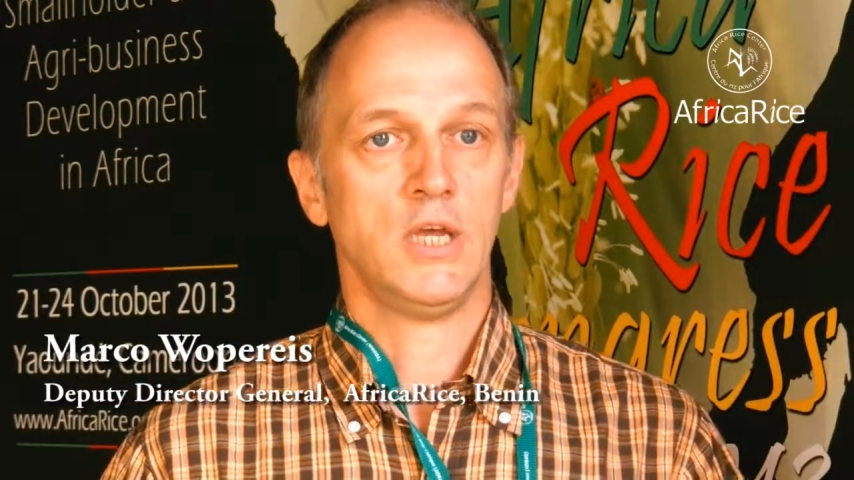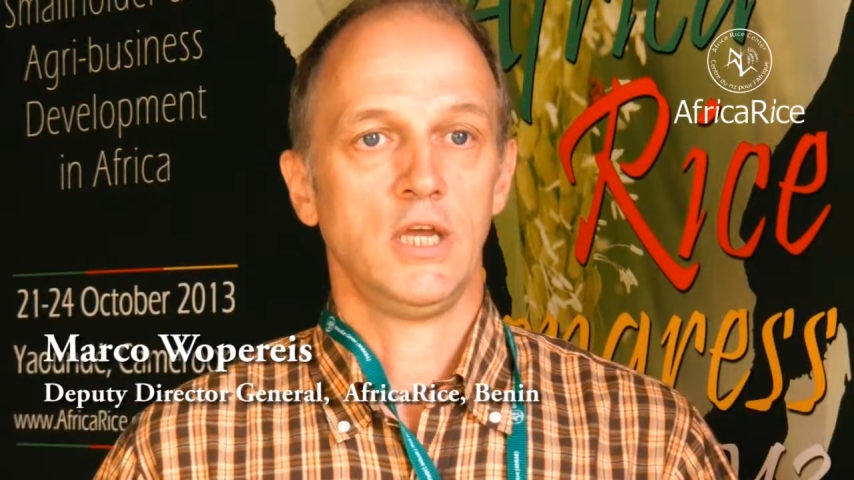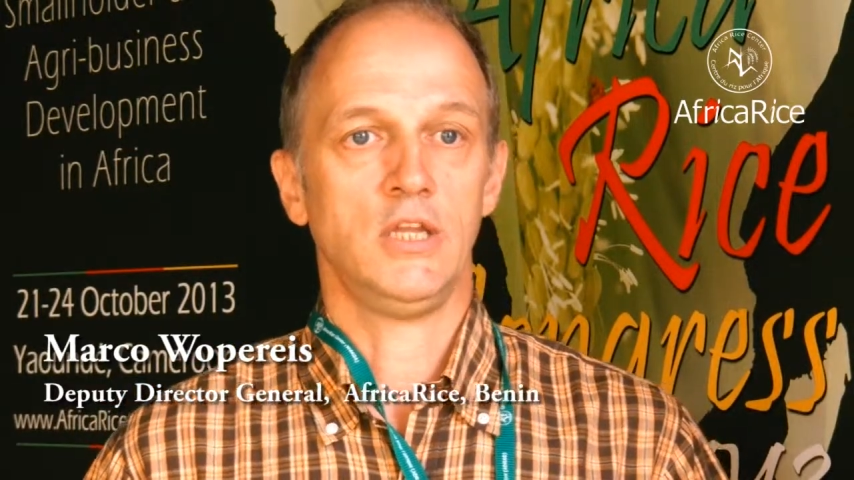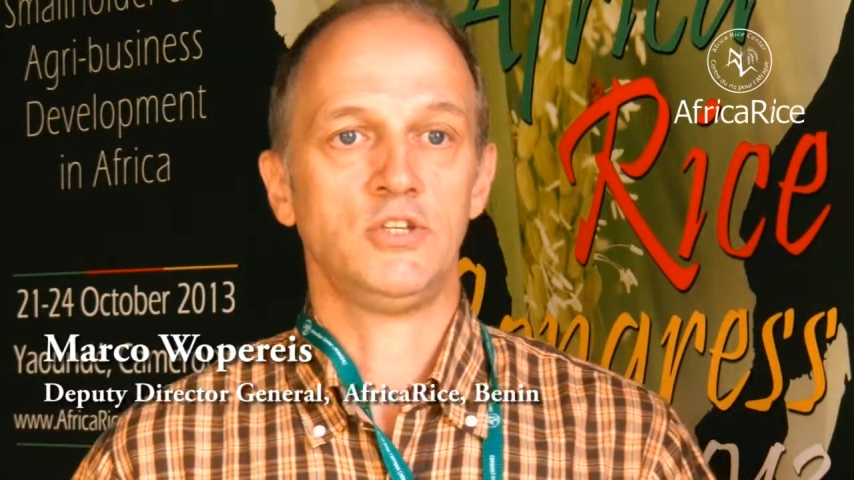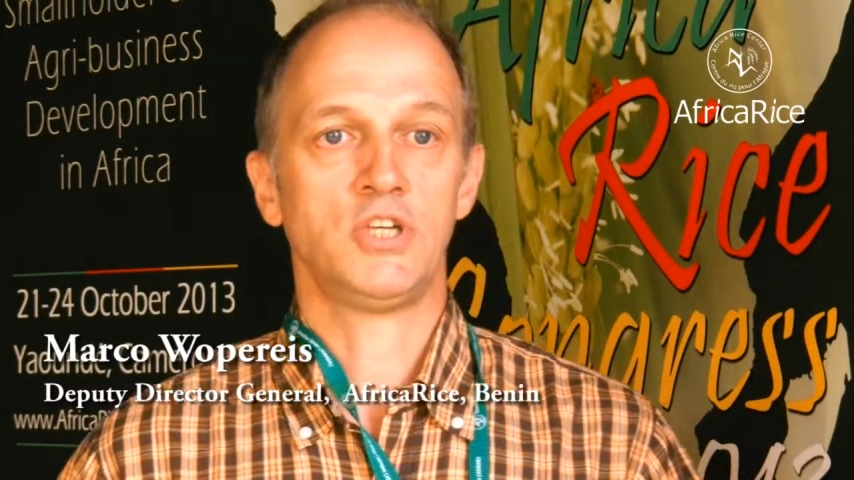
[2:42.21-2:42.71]

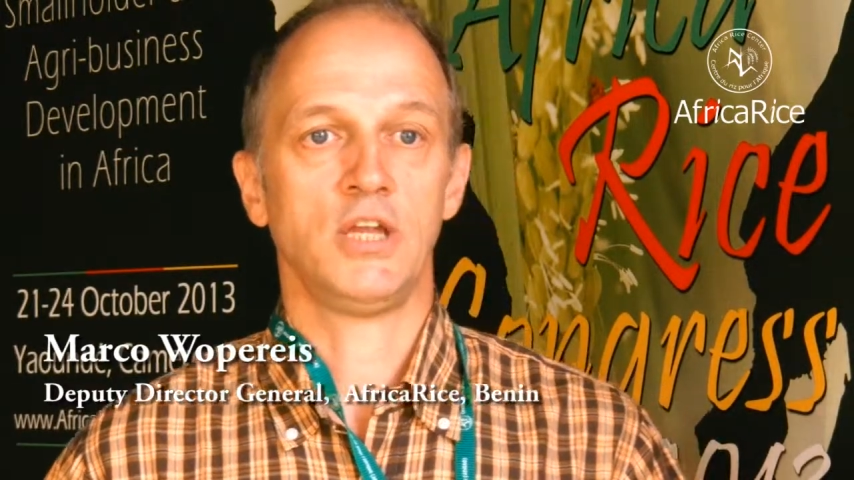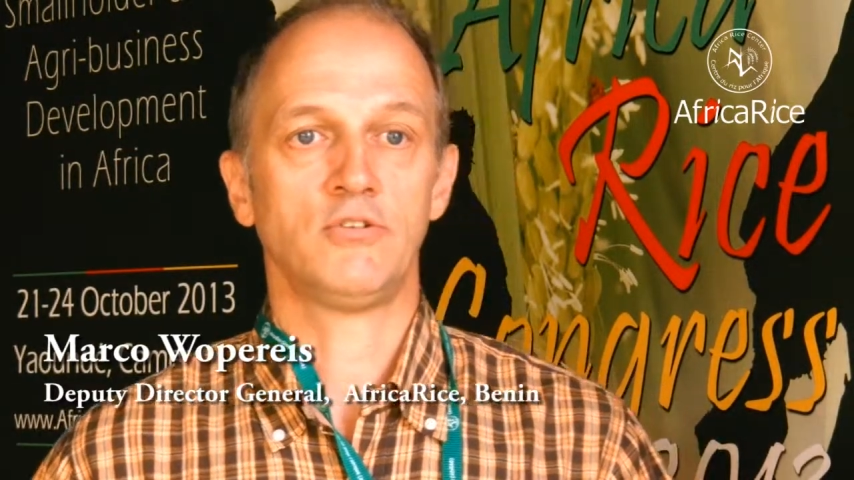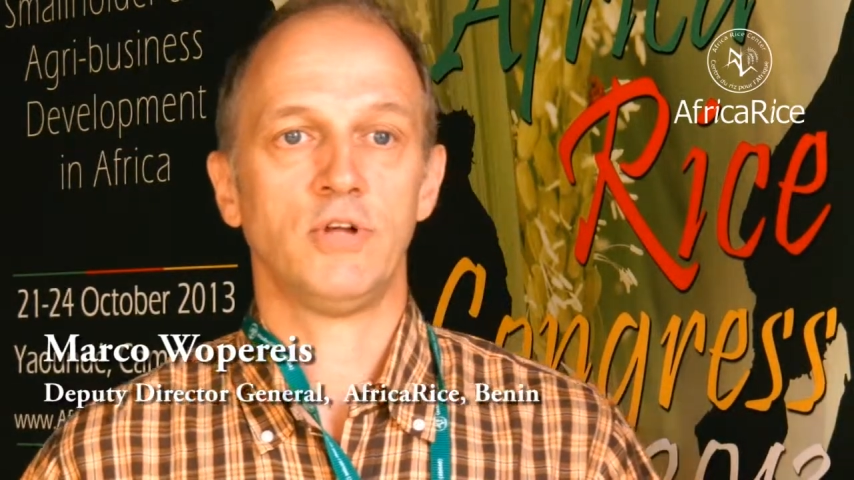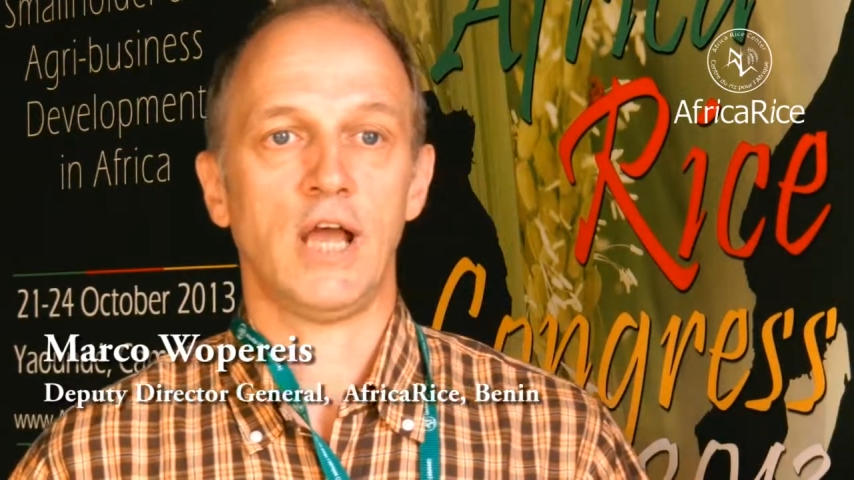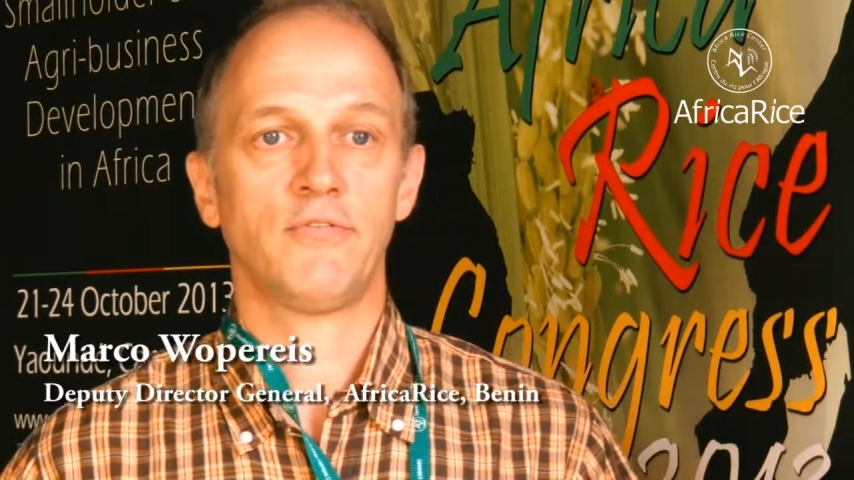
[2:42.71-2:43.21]
in
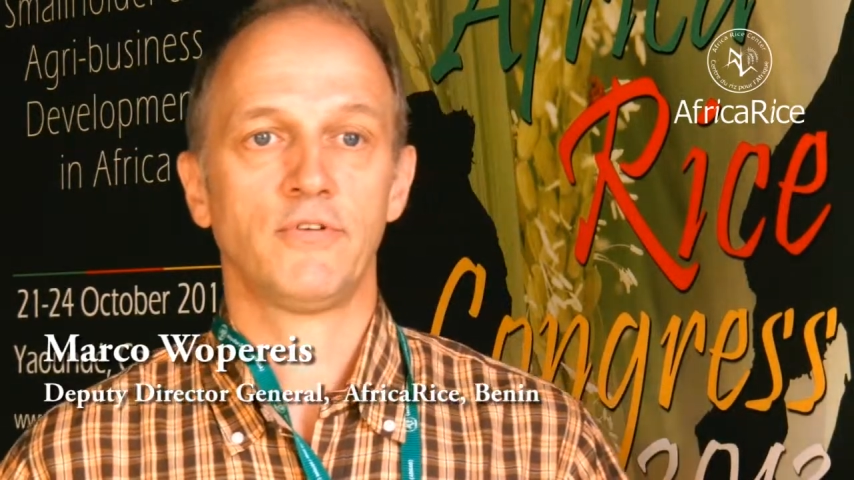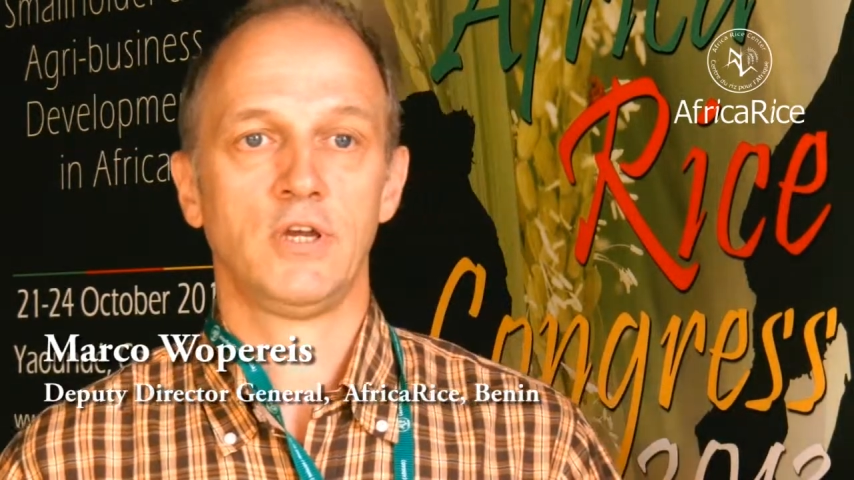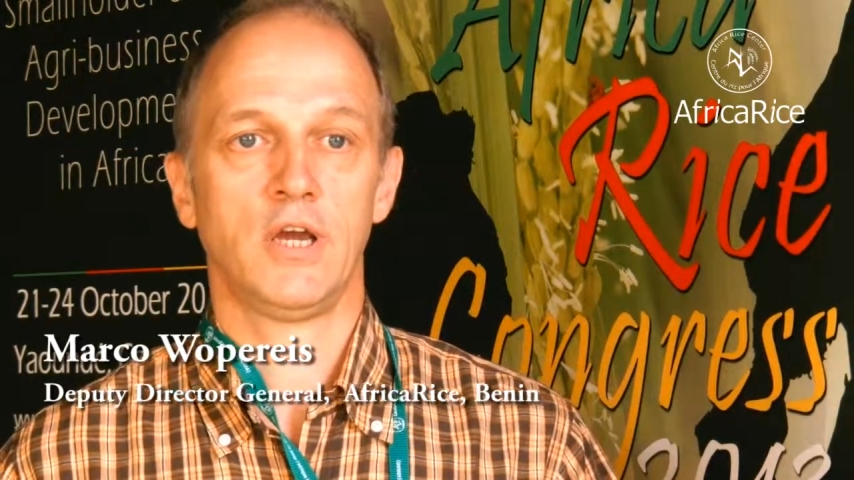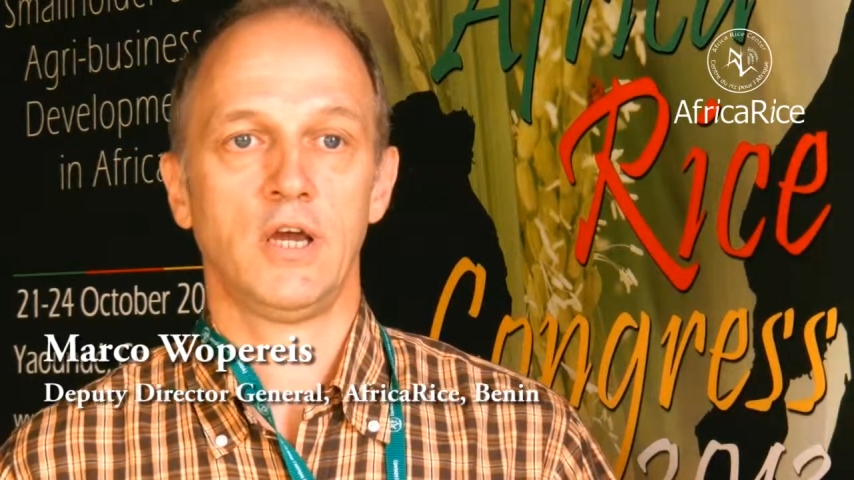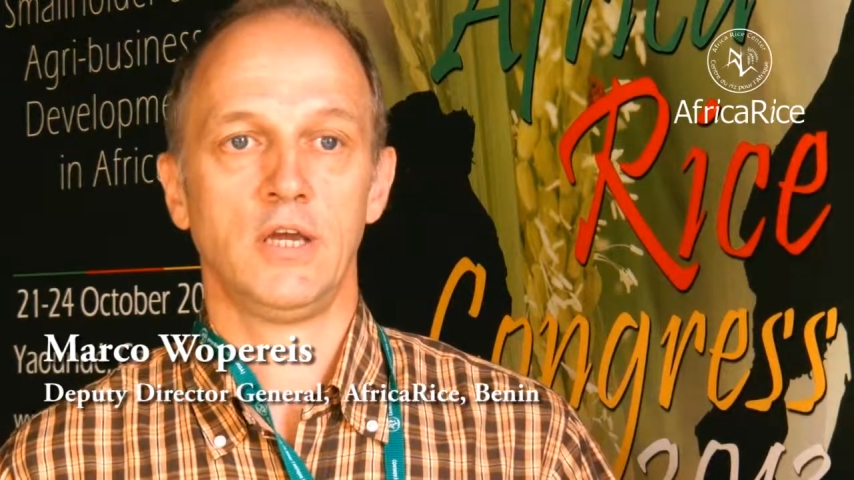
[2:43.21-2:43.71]
Central
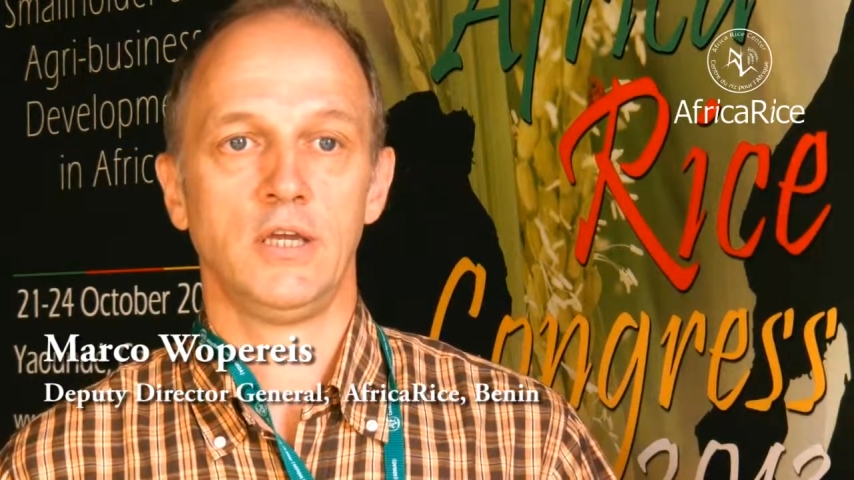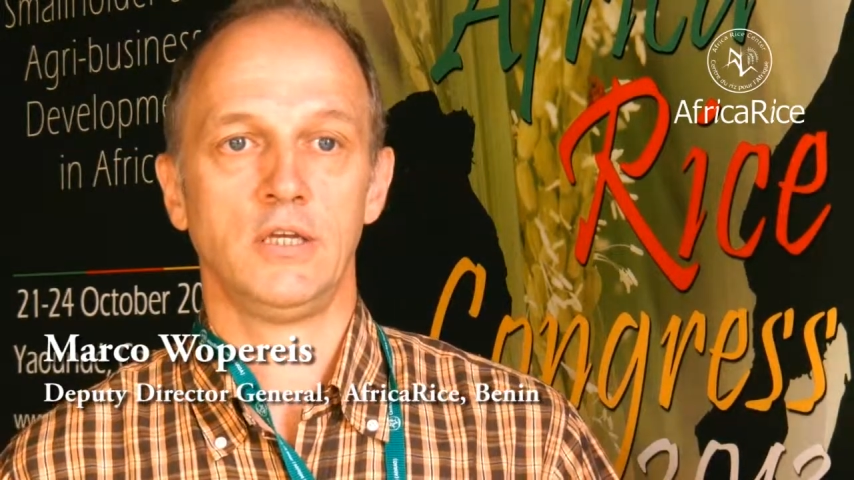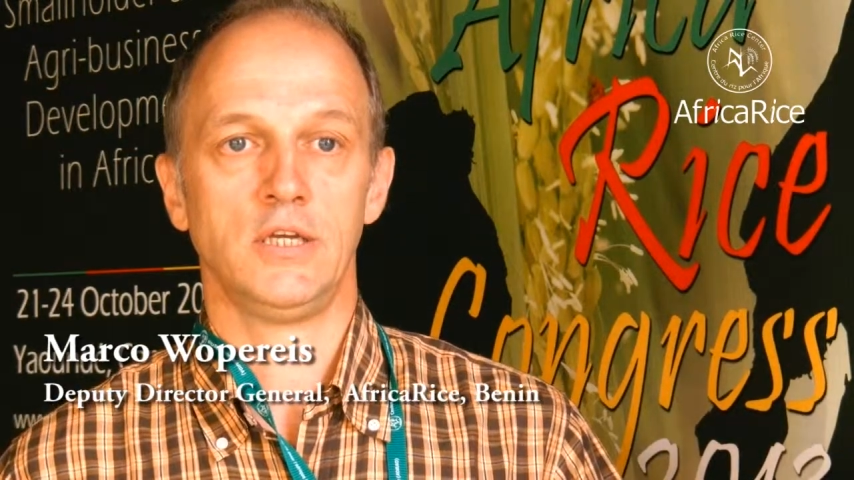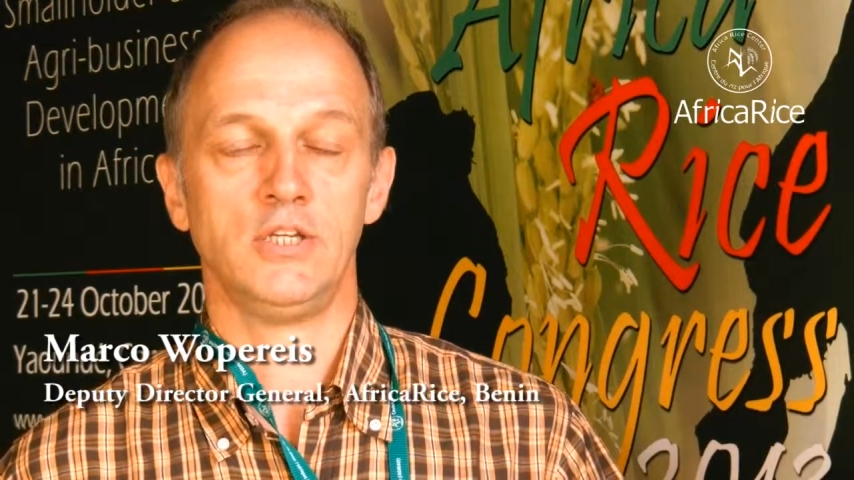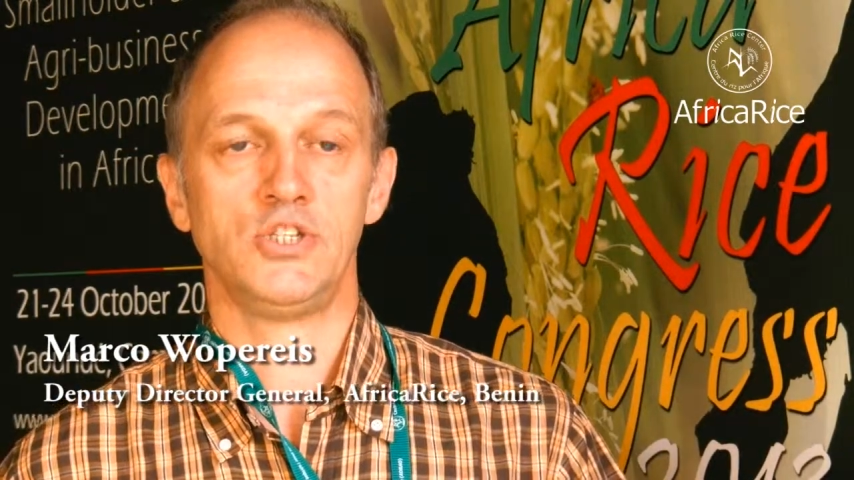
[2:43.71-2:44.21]
Africa
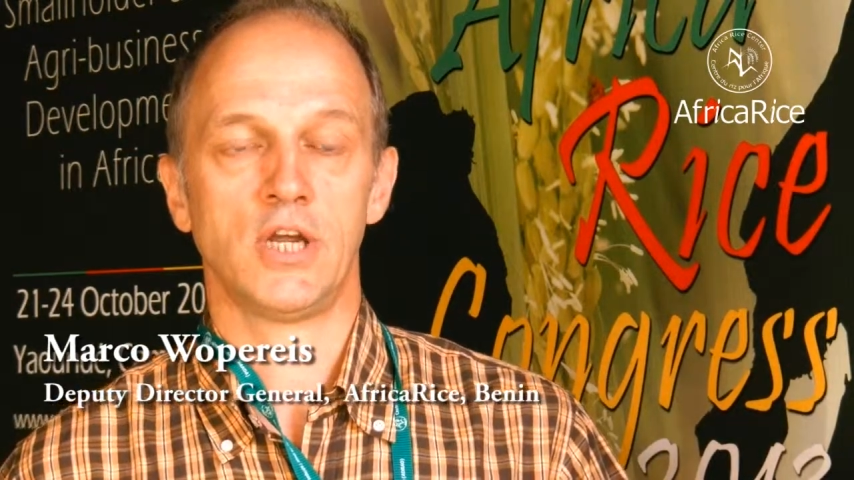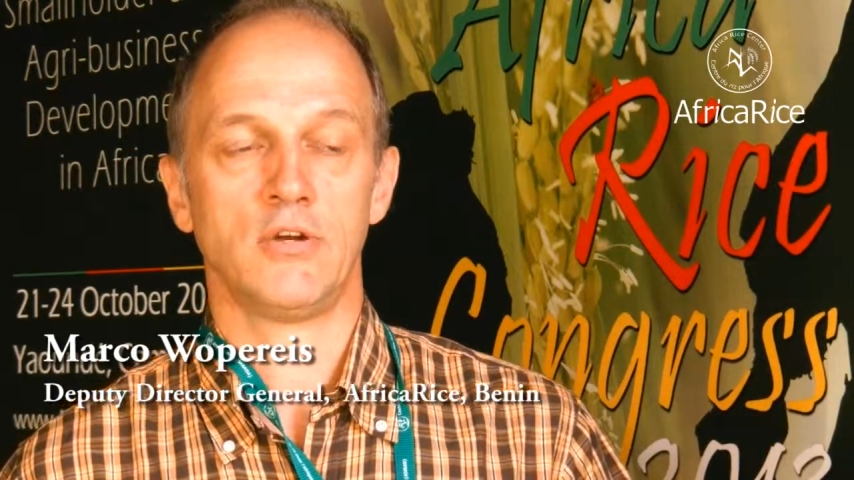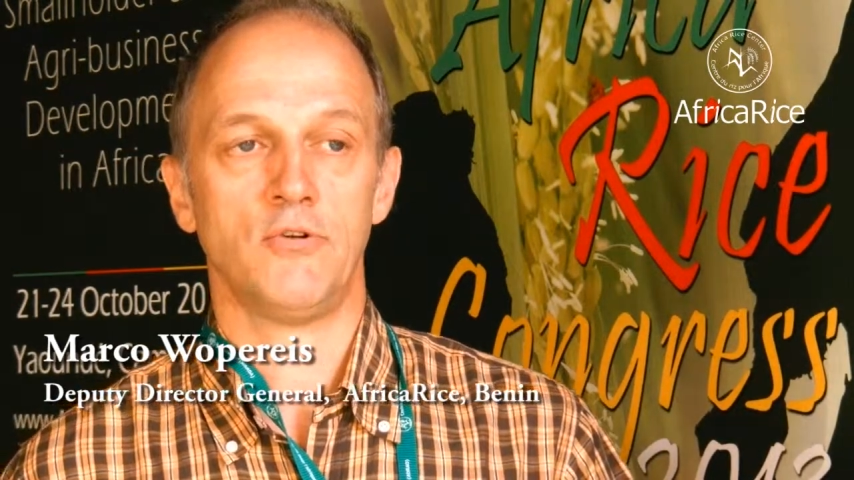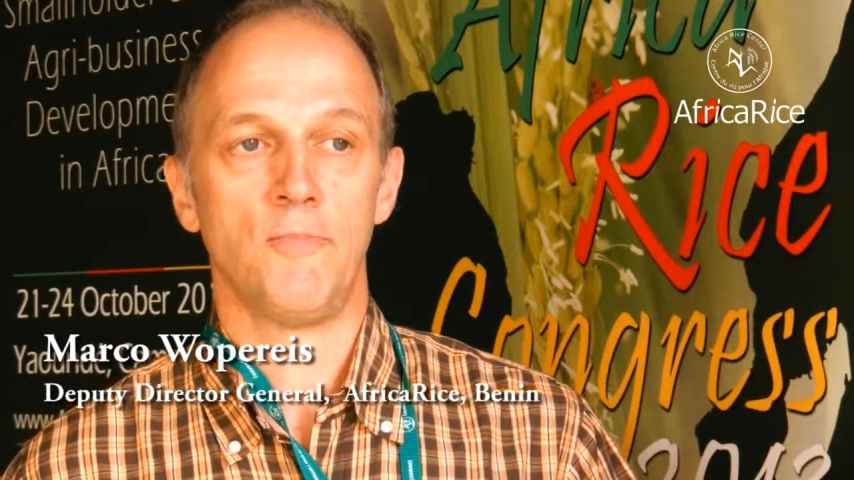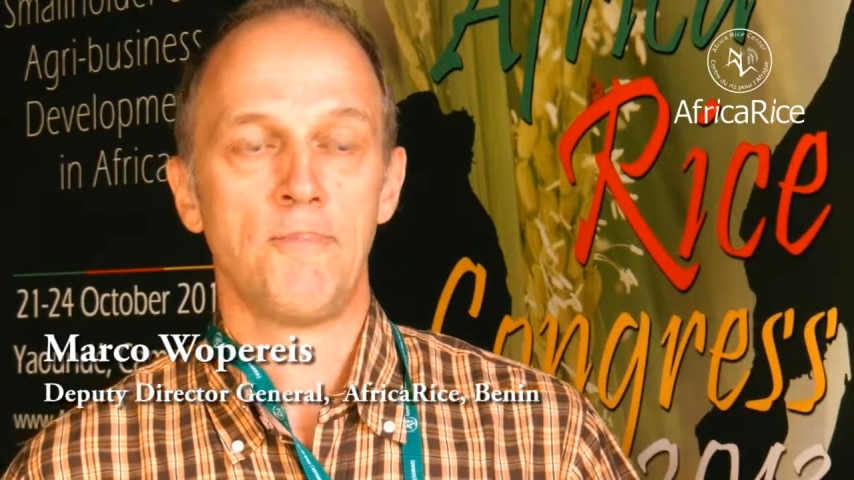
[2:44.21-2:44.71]
in
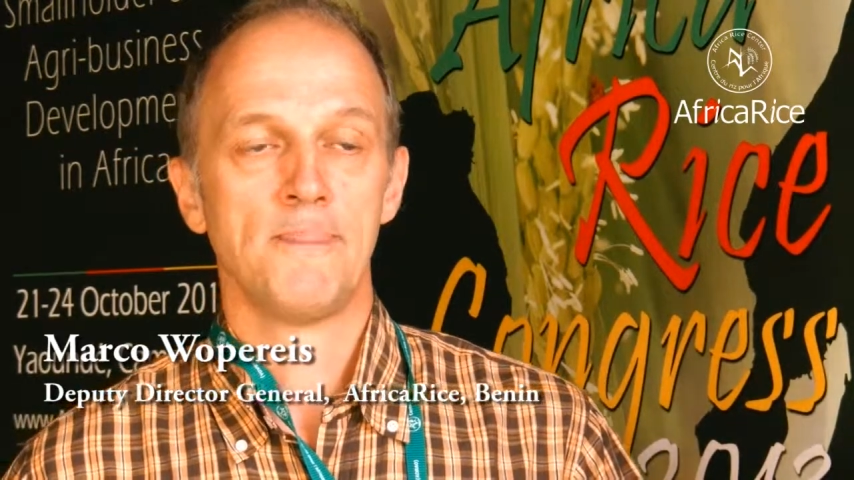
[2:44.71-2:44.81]
general.